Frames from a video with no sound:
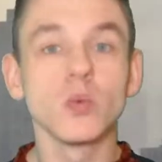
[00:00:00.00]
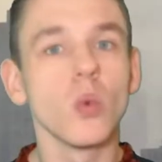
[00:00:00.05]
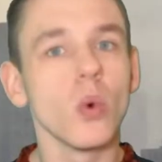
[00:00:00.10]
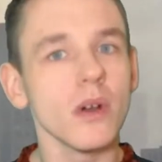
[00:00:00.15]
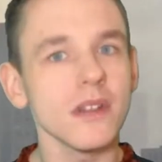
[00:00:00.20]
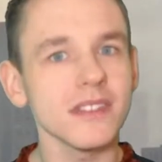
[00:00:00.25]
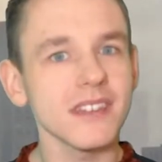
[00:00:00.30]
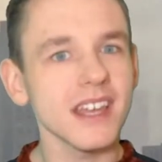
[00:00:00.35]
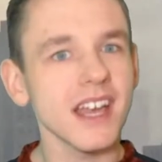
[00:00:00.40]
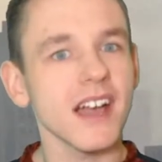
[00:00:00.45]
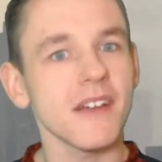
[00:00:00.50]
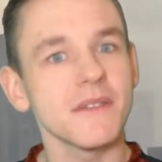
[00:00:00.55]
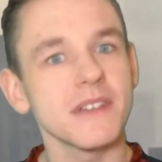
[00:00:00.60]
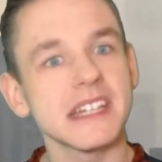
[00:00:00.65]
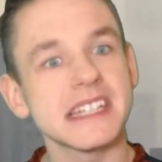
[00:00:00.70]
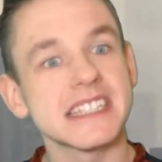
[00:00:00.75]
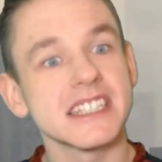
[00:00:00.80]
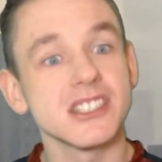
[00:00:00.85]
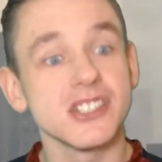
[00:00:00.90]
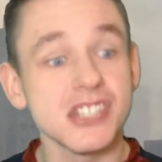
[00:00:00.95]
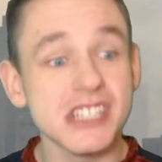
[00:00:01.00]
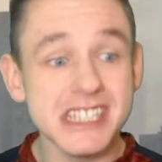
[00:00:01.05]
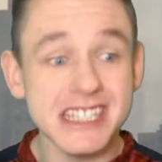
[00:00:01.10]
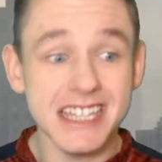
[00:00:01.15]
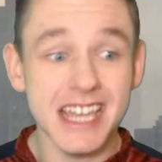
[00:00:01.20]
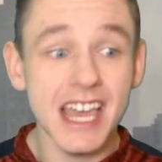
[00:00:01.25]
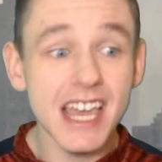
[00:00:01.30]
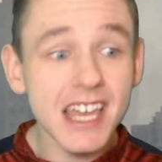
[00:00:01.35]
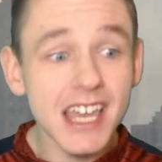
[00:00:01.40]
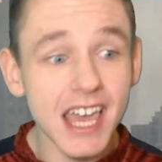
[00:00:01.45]
one thing I feel like the
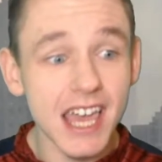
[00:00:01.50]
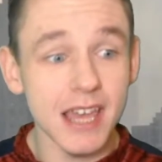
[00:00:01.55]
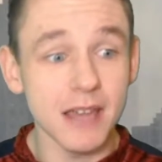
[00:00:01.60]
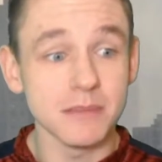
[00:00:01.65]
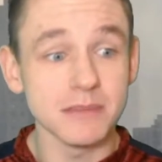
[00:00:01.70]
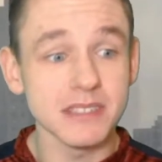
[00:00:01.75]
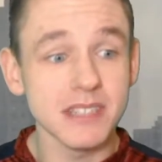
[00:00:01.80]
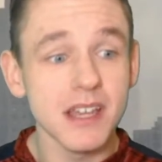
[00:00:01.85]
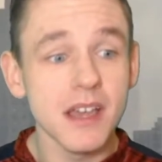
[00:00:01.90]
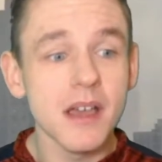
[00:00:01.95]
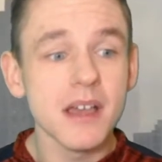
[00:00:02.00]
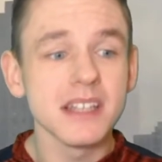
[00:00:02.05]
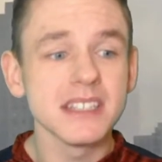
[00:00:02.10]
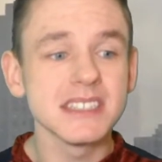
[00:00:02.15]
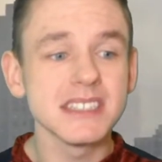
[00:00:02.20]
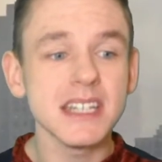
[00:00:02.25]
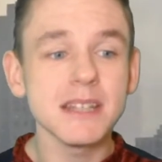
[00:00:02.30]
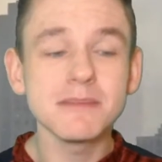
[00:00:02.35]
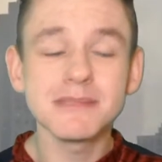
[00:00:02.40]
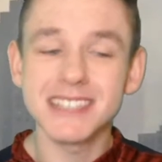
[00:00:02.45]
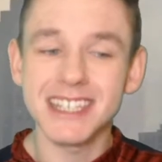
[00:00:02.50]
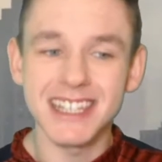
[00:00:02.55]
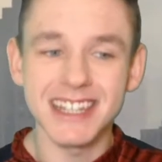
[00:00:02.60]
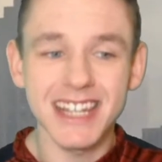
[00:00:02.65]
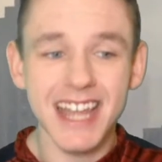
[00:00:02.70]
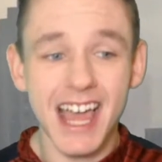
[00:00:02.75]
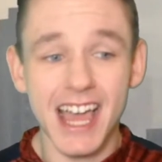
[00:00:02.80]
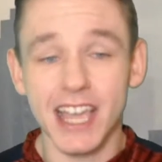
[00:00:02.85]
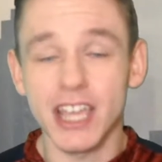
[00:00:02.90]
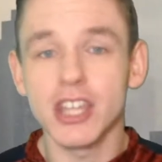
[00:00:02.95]
GTA games seem to
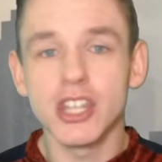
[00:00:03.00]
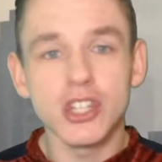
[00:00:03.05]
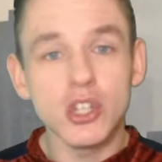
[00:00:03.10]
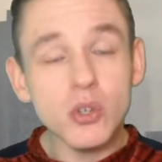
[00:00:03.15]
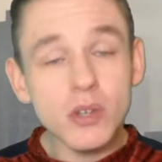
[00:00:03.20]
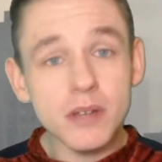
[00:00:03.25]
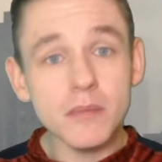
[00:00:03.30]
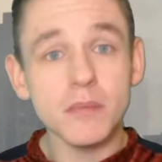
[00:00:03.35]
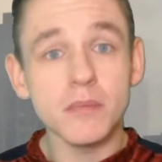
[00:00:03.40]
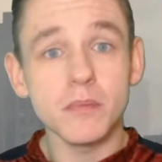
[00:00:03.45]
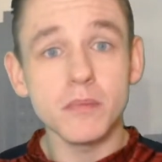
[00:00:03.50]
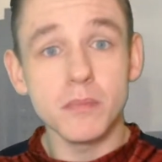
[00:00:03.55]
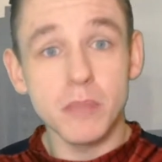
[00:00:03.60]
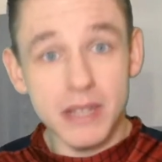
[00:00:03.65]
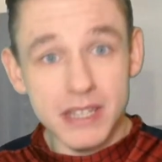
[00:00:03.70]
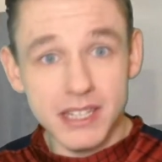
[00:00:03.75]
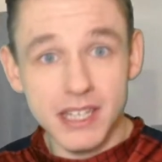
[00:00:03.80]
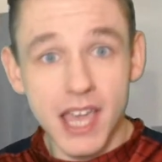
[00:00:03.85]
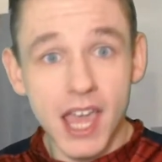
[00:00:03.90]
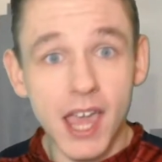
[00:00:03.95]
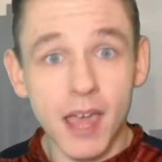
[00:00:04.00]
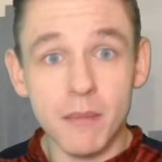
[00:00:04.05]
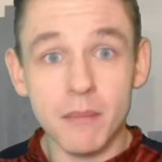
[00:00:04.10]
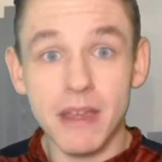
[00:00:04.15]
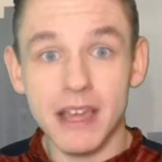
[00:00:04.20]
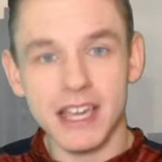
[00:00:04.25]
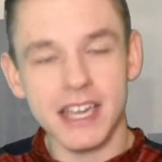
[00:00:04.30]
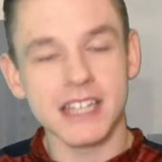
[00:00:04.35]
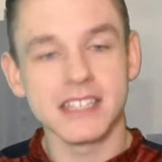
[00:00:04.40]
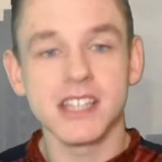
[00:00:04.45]
lack. You could beat the game
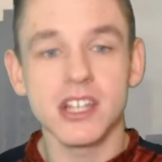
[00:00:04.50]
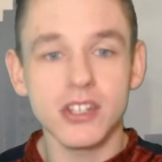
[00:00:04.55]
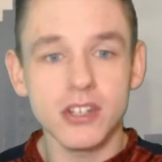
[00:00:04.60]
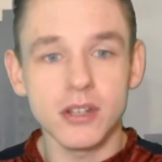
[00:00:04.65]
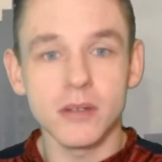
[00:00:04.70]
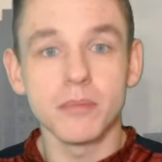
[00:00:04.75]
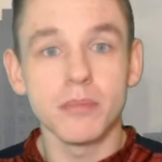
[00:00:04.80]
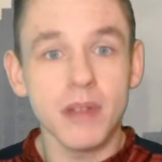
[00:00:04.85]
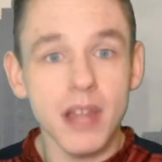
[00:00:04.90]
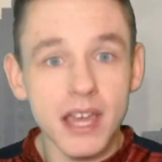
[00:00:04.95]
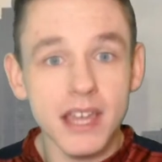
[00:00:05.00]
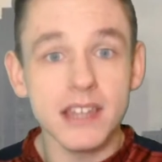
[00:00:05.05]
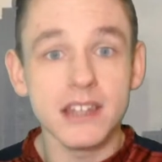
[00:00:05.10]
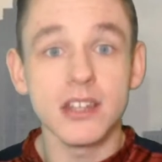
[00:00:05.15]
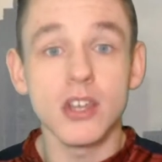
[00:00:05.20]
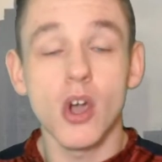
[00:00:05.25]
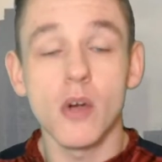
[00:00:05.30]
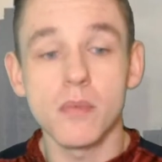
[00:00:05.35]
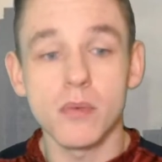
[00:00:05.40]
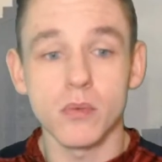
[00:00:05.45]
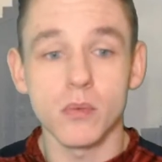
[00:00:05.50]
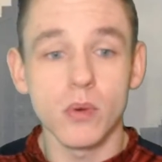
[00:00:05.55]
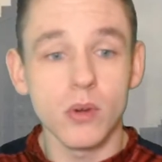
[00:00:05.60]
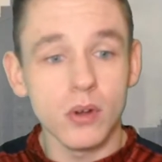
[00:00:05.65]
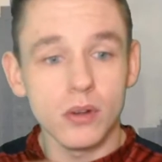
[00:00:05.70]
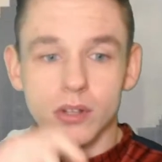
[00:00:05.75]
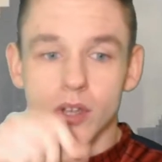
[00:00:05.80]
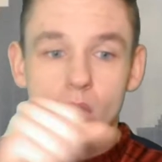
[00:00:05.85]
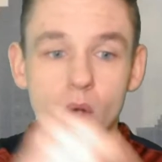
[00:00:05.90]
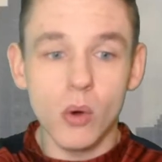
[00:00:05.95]
and continue to play in the open
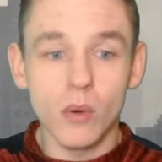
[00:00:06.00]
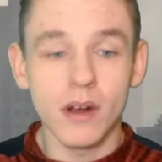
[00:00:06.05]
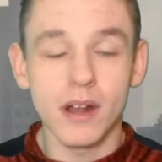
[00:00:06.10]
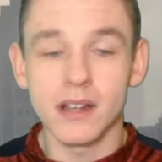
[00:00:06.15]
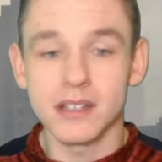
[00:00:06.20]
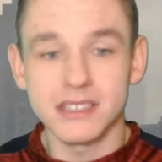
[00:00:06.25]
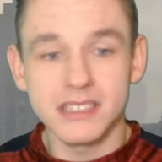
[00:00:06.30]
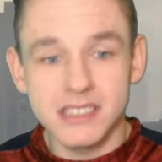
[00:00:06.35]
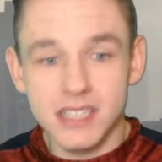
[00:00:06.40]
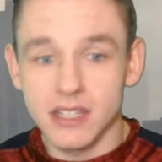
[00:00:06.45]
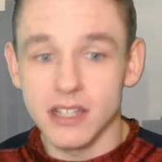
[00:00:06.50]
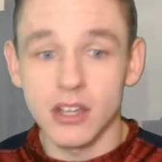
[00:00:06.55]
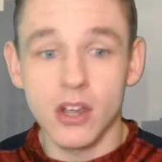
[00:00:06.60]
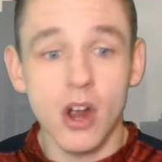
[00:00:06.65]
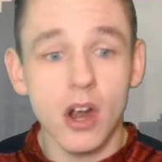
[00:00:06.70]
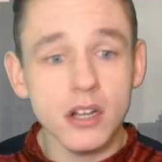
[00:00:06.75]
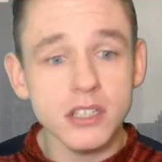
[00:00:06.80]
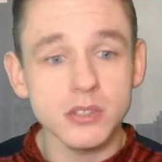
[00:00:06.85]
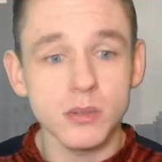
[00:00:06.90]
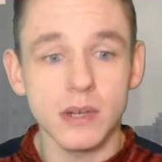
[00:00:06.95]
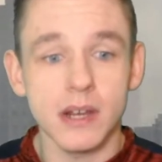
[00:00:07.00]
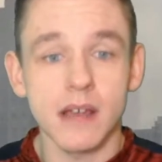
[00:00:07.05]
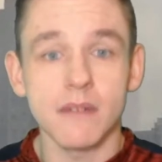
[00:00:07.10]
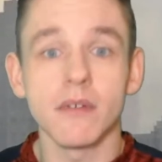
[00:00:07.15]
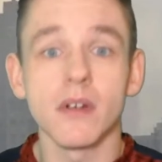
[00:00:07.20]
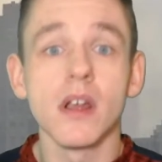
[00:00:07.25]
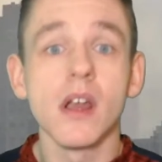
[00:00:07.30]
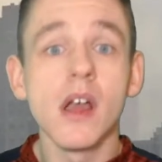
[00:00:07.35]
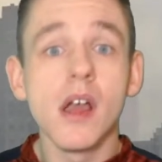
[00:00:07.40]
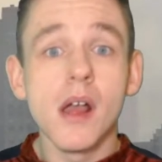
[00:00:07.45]
world, go around stealing cars or
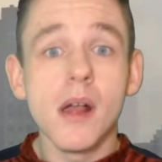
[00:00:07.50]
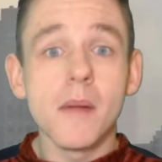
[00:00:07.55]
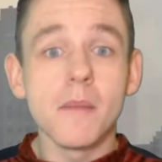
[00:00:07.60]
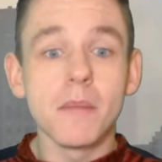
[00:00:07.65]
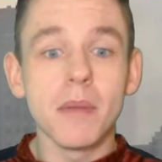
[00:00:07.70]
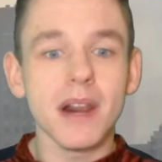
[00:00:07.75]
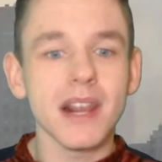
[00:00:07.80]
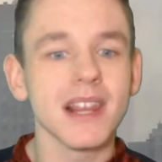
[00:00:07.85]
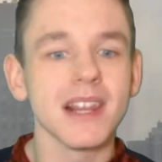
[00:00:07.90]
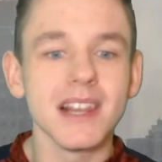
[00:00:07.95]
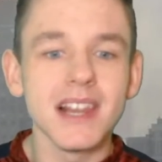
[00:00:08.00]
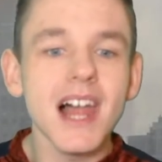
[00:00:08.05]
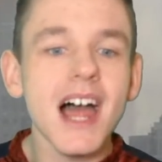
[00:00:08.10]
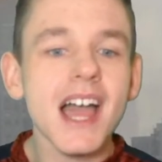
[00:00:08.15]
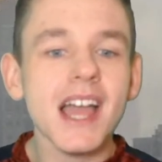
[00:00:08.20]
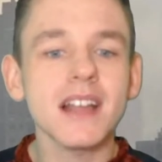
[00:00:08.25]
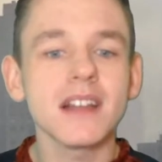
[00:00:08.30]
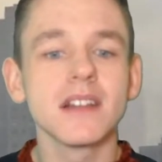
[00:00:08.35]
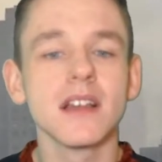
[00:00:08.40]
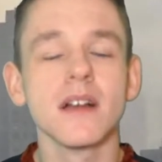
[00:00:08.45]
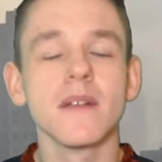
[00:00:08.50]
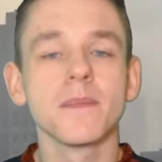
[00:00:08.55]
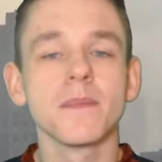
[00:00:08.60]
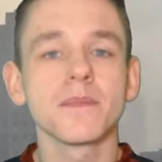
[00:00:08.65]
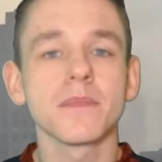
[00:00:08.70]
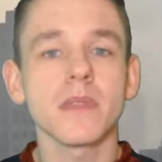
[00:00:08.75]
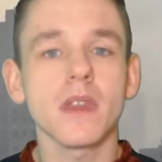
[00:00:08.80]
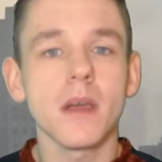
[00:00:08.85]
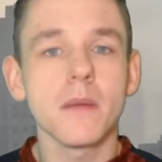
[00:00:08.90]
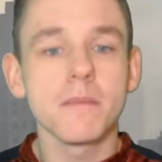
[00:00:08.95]
whatever, but it lacked
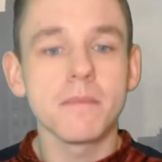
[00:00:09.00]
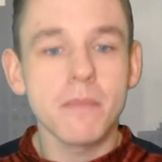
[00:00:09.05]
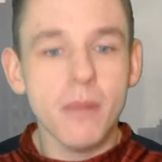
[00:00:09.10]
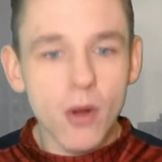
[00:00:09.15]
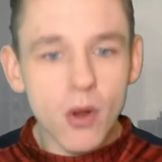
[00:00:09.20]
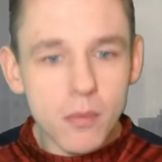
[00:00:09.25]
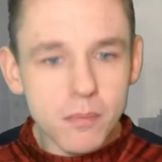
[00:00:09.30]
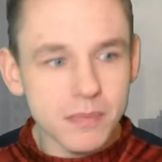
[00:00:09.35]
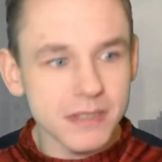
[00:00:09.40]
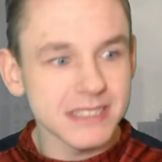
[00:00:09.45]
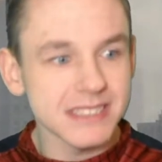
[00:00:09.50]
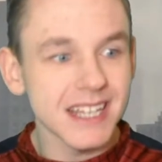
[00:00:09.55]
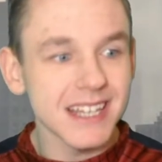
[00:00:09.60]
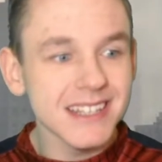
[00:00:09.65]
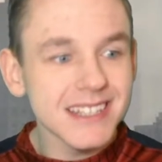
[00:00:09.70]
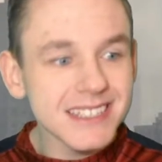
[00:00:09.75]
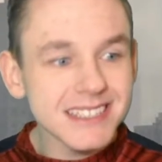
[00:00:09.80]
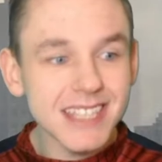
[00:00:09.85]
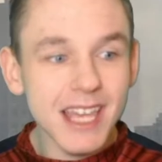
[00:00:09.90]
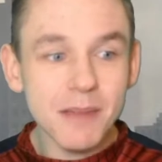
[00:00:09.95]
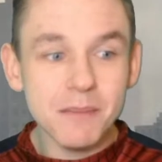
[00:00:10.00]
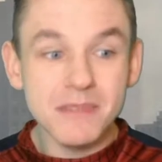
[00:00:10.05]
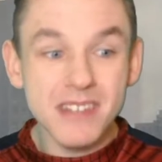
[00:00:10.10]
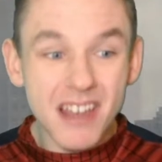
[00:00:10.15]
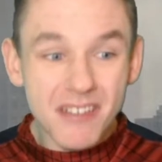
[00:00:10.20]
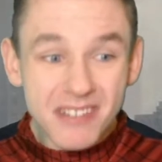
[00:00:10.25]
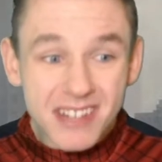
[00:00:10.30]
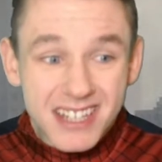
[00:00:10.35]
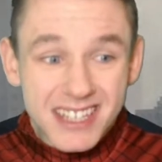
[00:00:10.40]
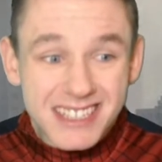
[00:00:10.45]
purpose, and this game
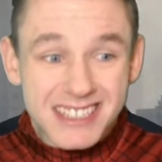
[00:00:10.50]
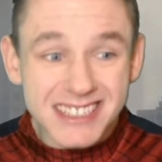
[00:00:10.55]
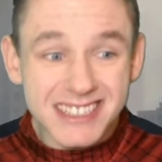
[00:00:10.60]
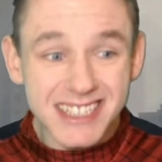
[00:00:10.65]
definitely does